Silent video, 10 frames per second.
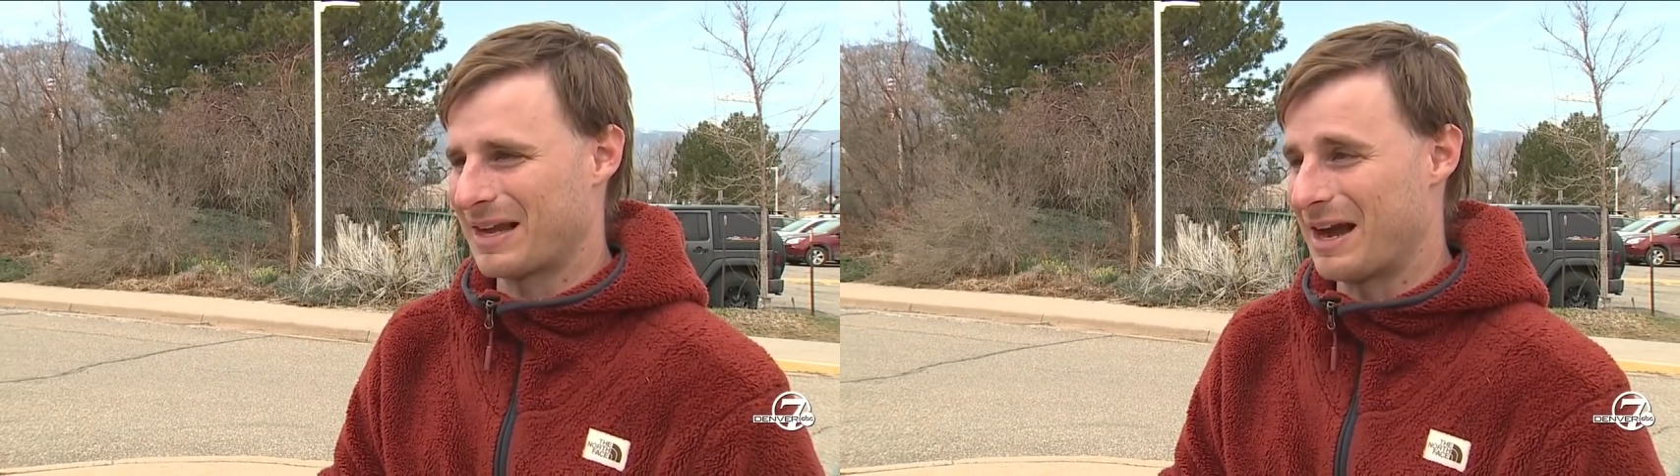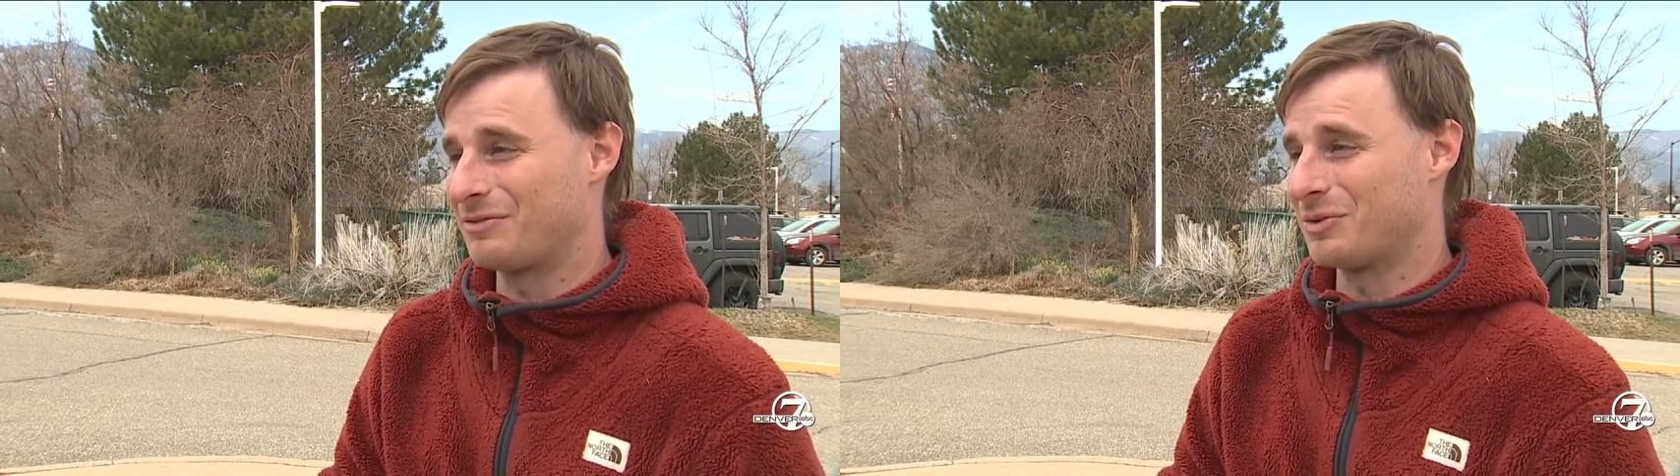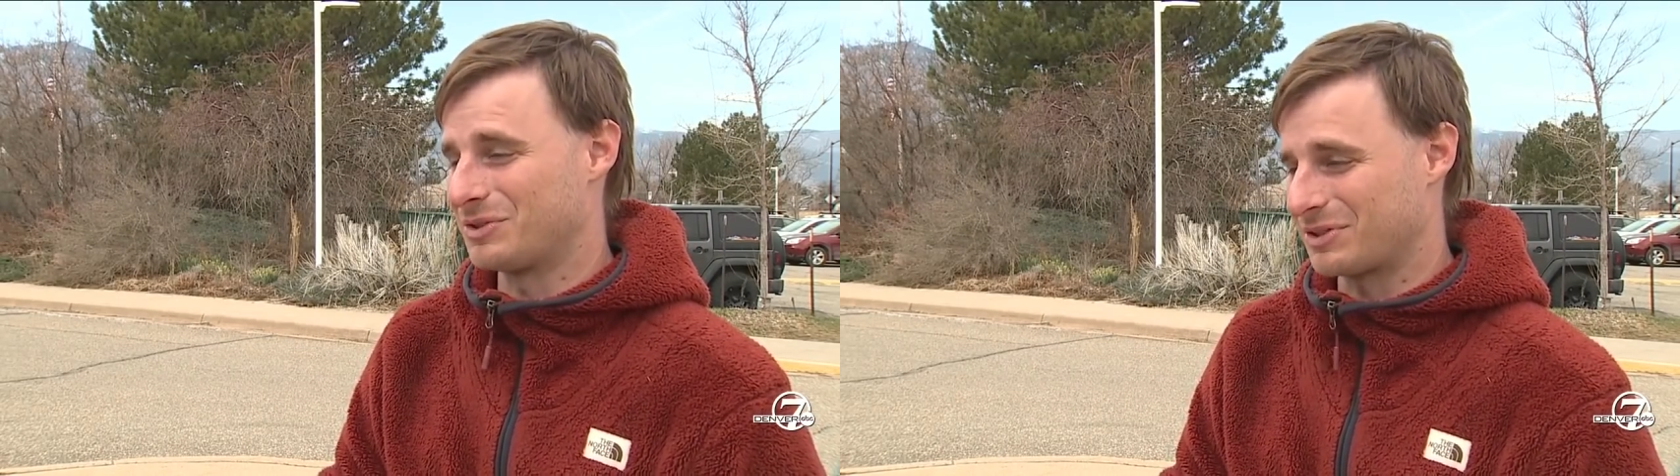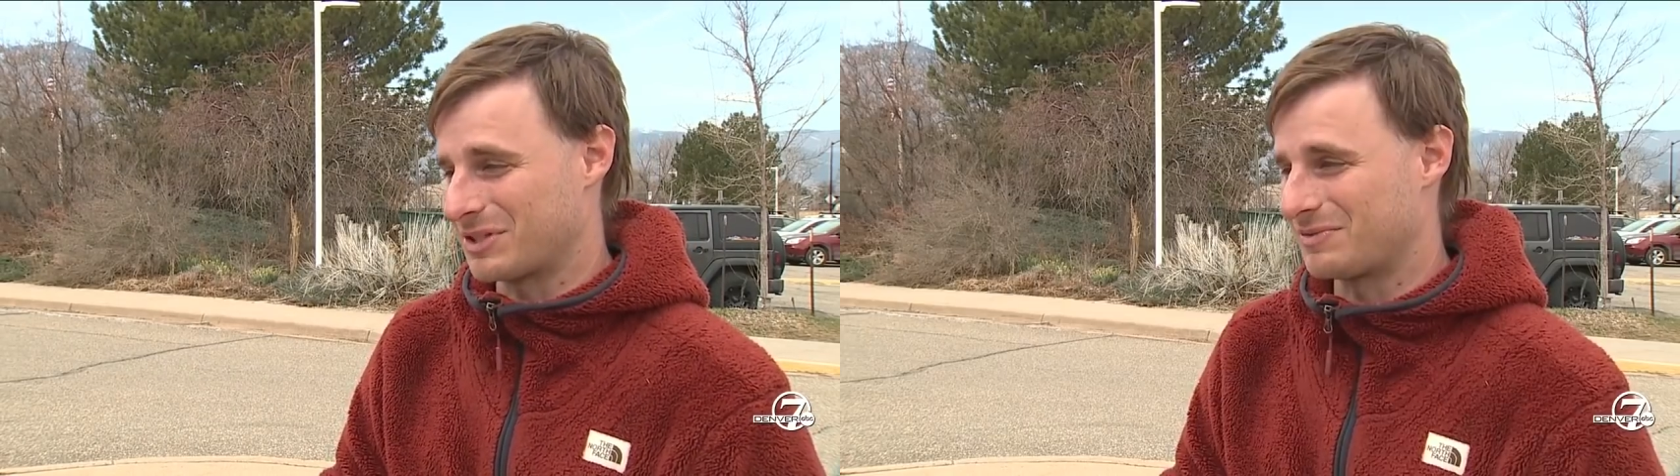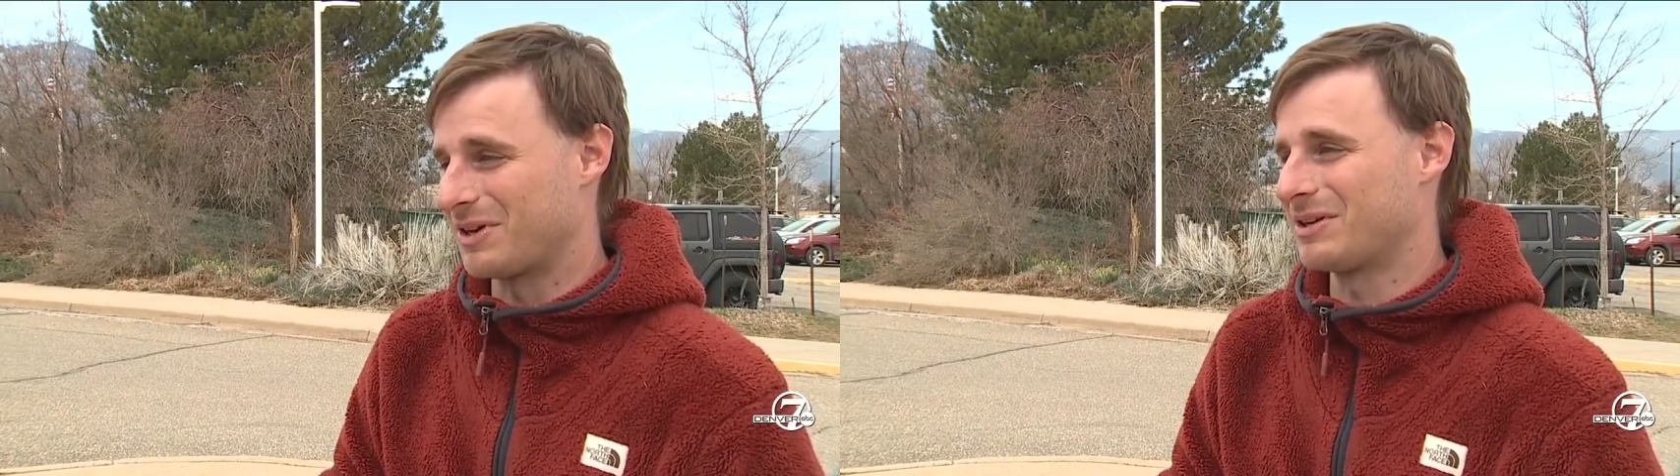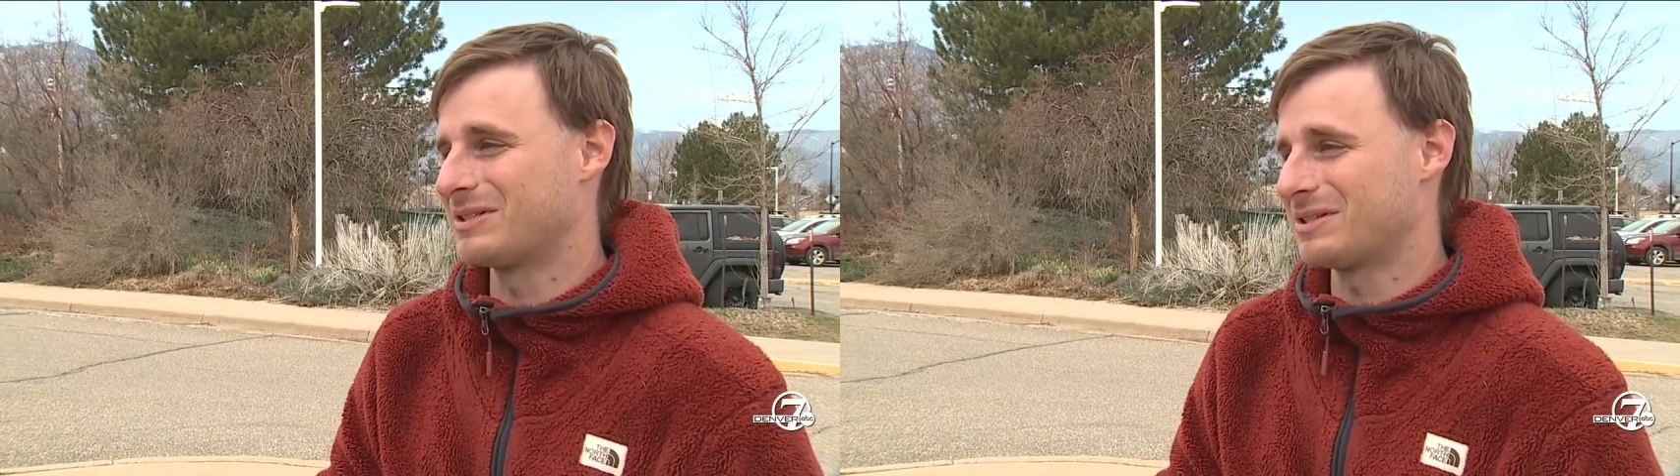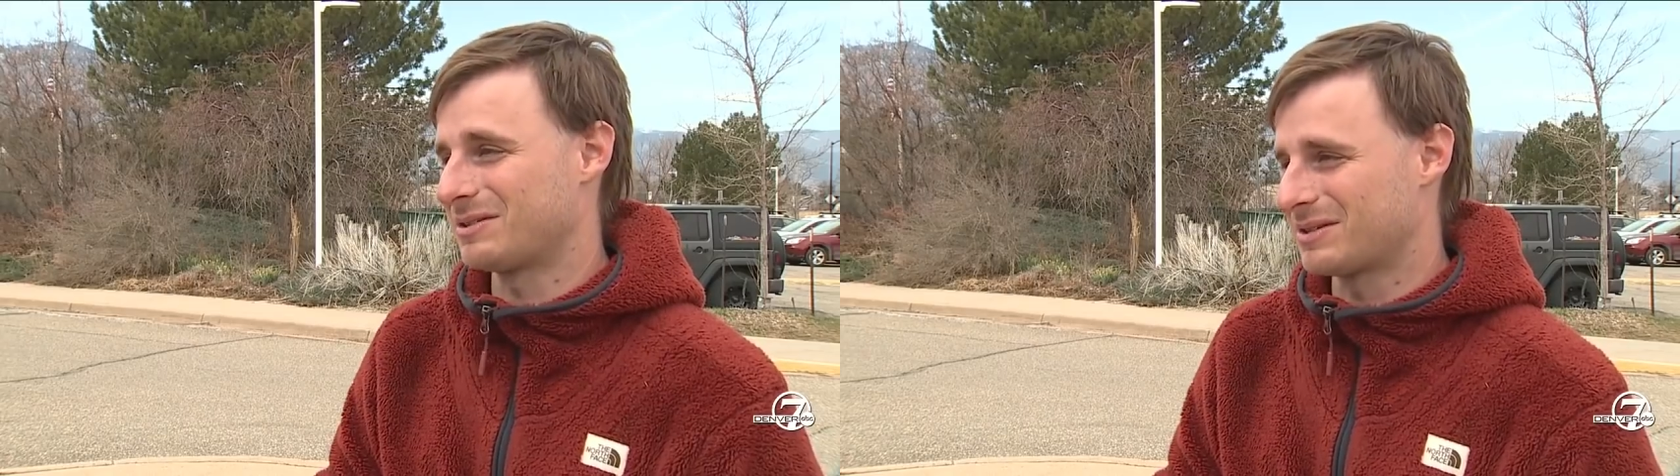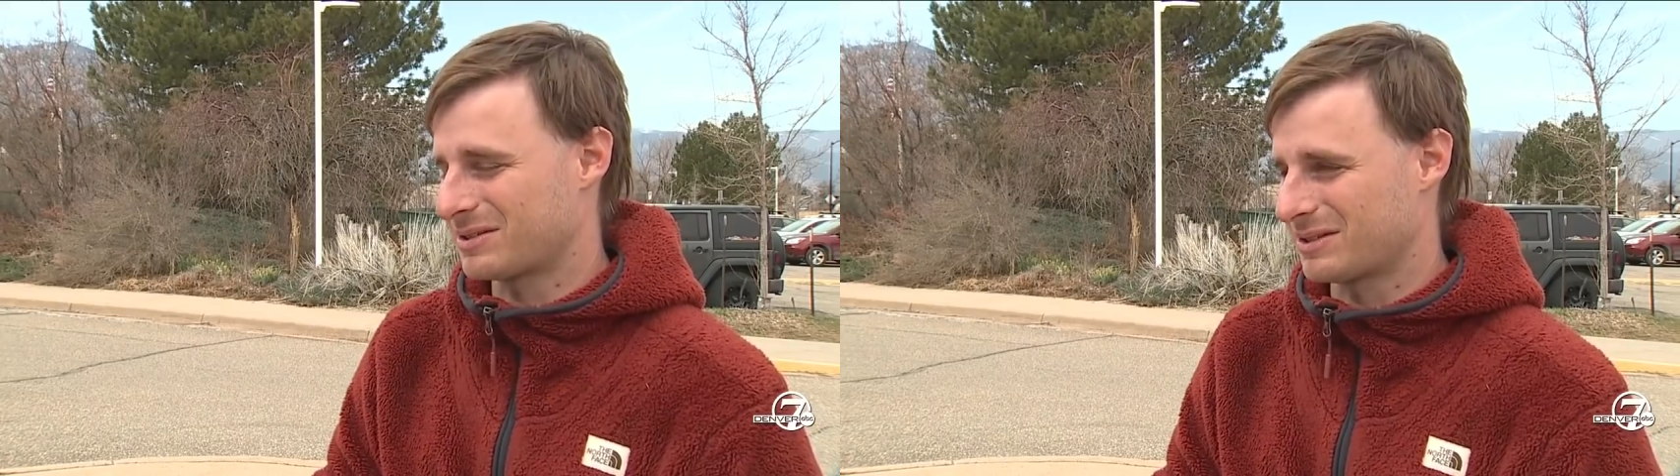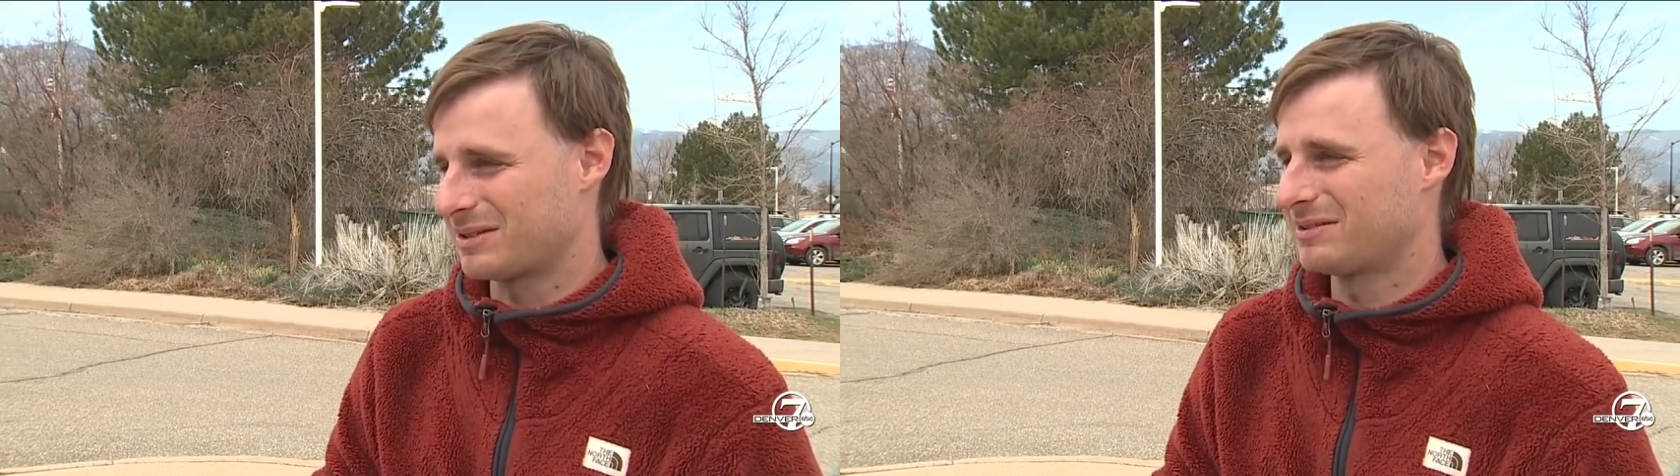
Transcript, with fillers: everyone took this very seriously.